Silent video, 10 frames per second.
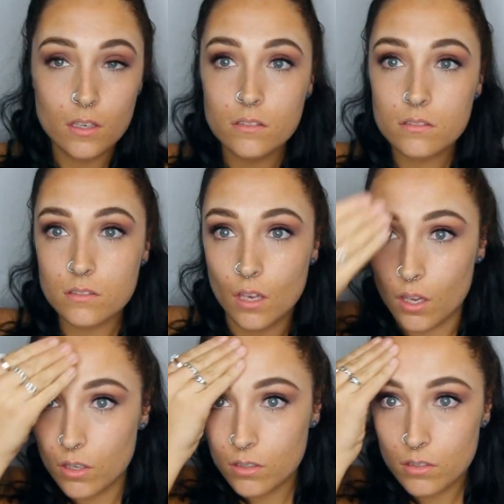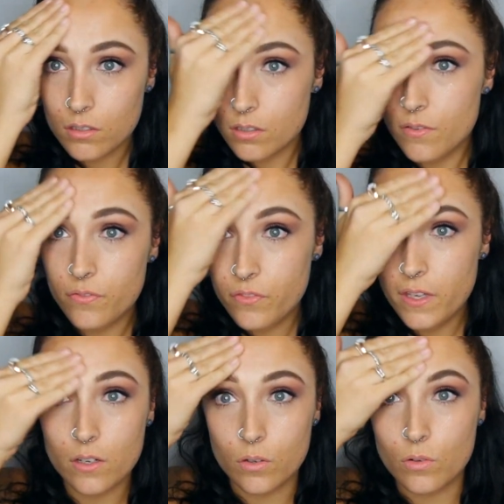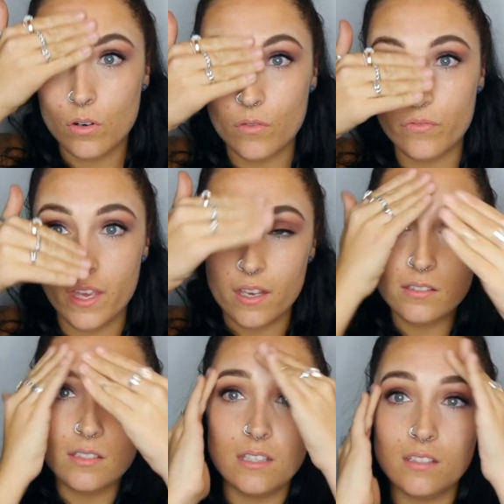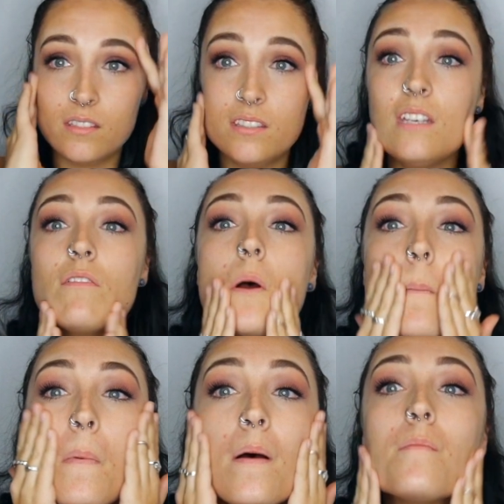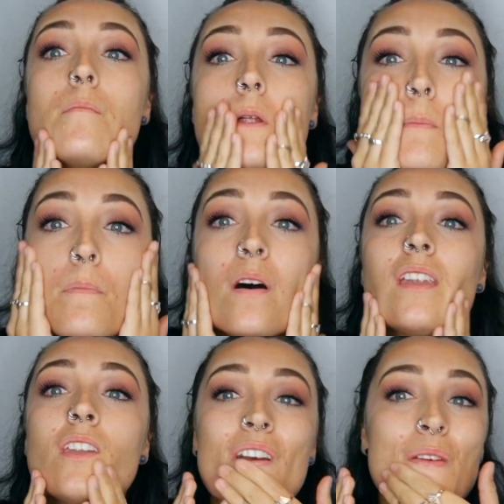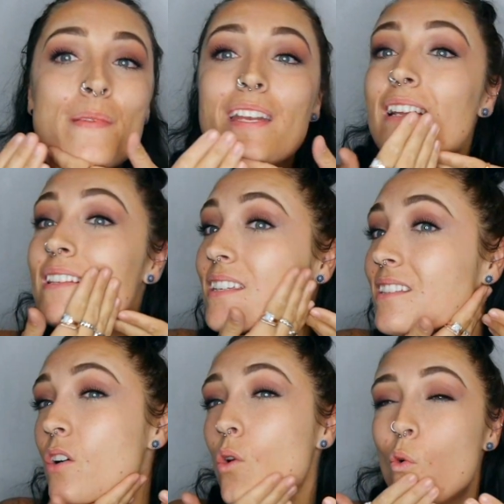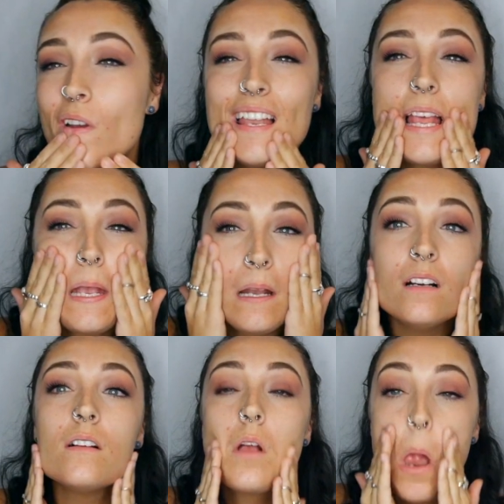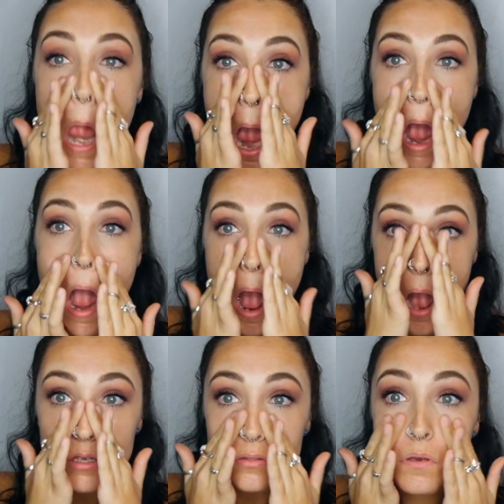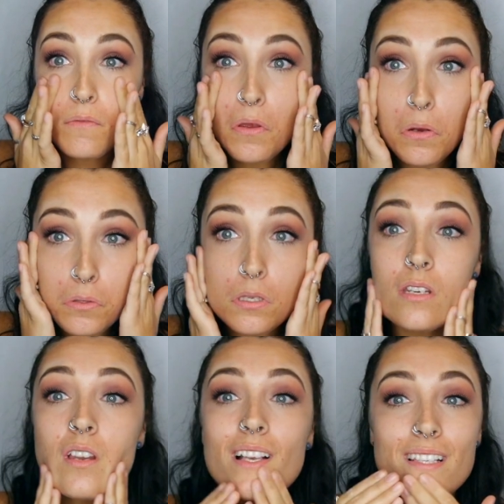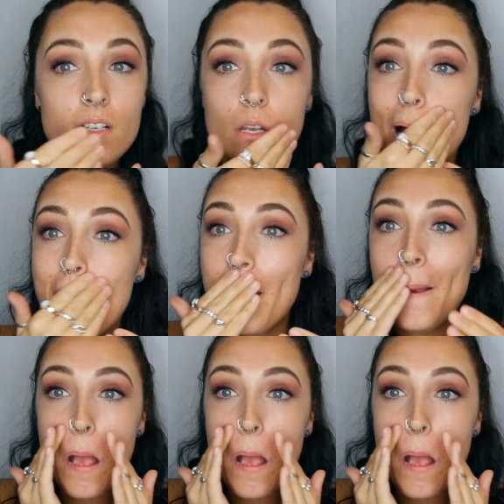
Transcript: So the feel of this is a serum, but by no means is it oily. So it feels nice and light